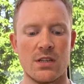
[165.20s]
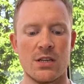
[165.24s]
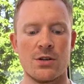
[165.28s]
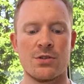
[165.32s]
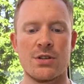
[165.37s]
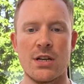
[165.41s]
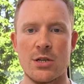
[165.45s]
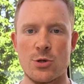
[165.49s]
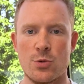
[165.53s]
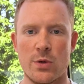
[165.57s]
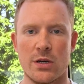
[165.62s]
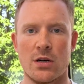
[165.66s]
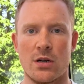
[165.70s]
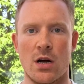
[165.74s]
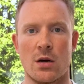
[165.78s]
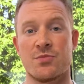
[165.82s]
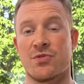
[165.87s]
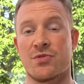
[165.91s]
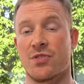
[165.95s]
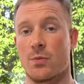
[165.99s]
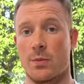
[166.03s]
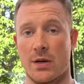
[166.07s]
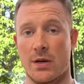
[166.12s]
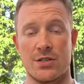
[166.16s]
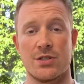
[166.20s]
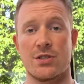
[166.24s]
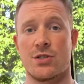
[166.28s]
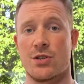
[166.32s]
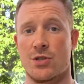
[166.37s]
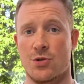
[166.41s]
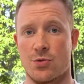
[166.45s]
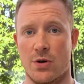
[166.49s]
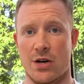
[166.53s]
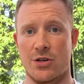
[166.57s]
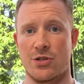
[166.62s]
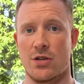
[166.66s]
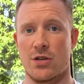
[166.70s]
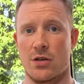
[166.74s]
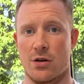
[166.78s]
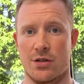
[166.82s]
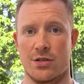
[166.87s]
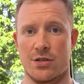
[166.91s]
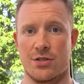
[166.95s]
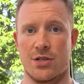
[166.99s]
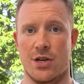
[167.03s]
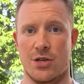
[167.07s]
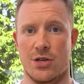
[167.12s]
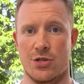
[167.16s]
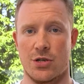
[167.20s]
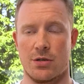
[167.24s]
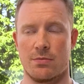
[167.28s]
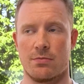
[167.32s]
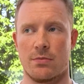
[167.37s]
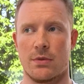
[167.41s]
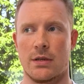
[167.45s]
And that's where it comes from. It's a discretionary decision.